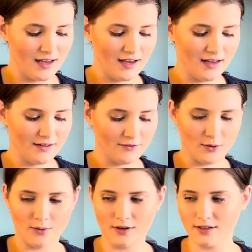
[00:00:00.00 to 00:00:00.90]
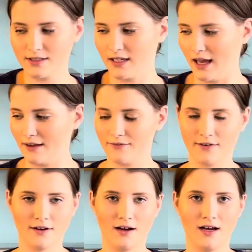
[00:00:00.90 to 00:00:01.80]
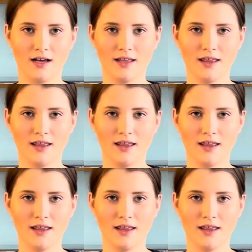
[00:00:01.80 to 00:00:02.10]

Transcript: And of course, I forgot